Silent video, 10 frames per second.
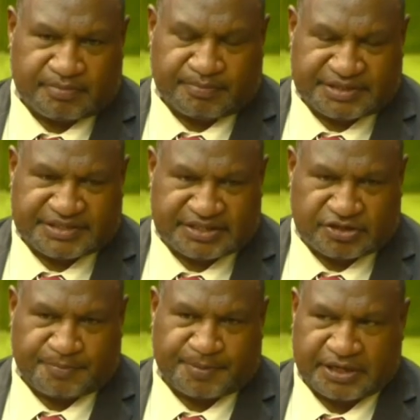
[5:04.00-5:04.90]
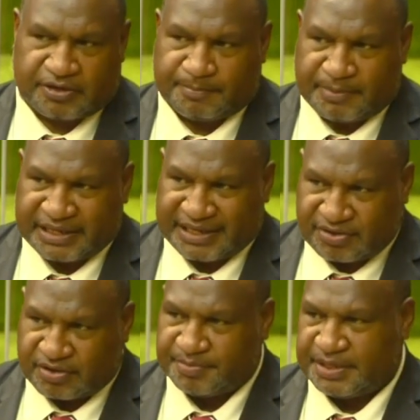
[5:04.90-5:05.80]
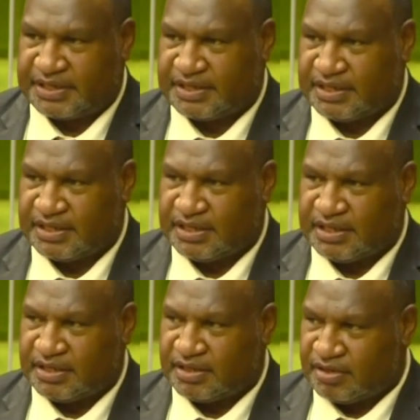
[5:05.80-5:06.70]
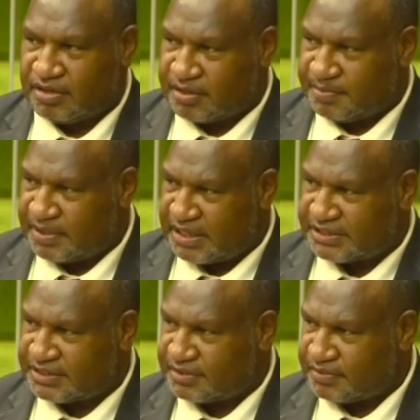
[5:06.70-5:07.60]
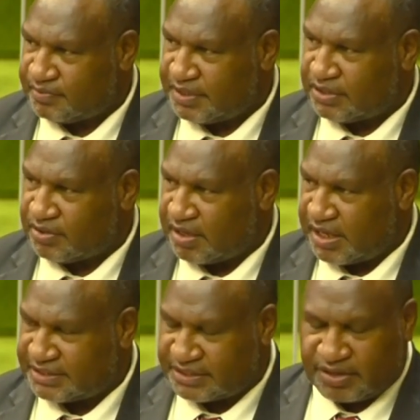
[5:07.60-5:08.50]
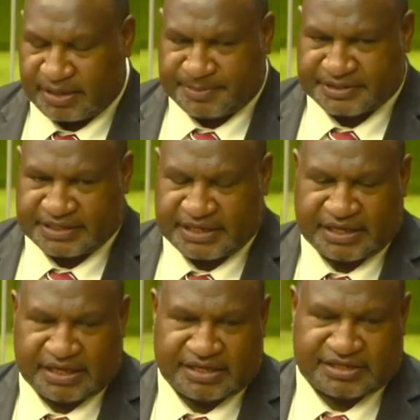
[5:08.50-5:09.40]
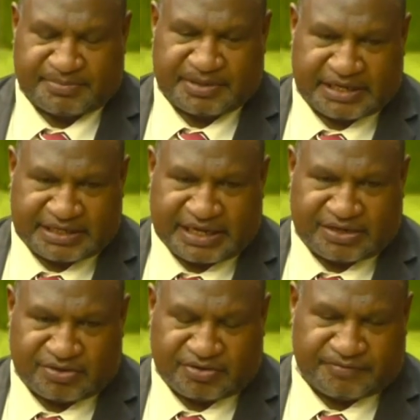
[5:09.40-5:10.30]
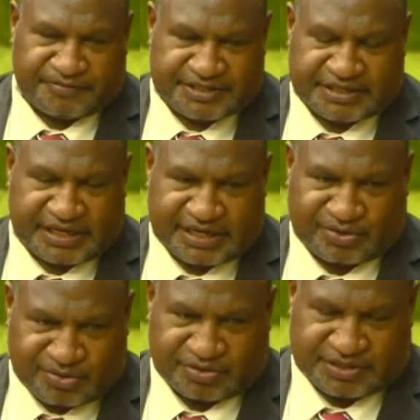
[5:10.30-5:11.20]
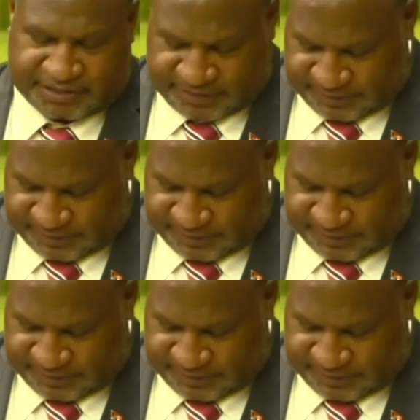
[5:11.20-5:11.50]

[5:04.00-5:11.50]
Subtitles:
business operate the black economy. You looking last week or after or half past day, some headline lo confiscated goods.